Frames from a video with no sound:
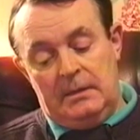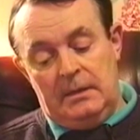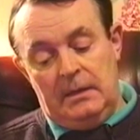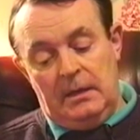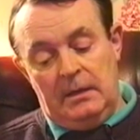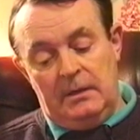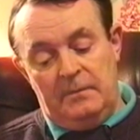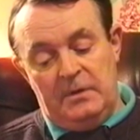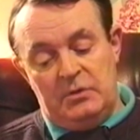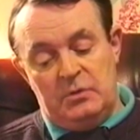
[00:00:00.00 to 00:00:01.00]
the
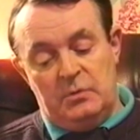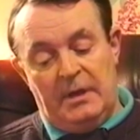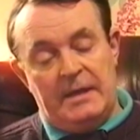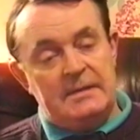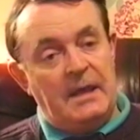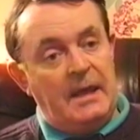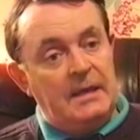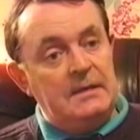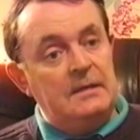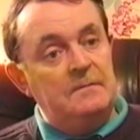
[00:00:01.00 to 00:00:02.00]
individual has
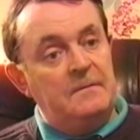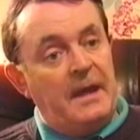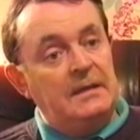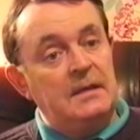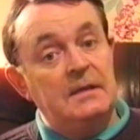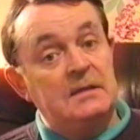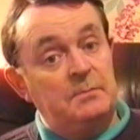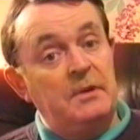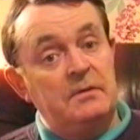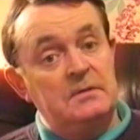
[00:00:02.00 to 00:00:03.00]
had, in fact, an
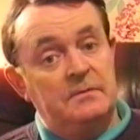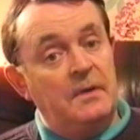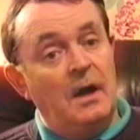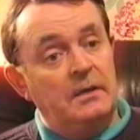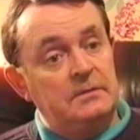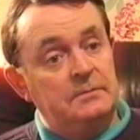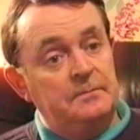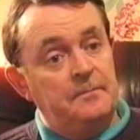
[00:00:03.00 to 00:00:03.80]
experience of God.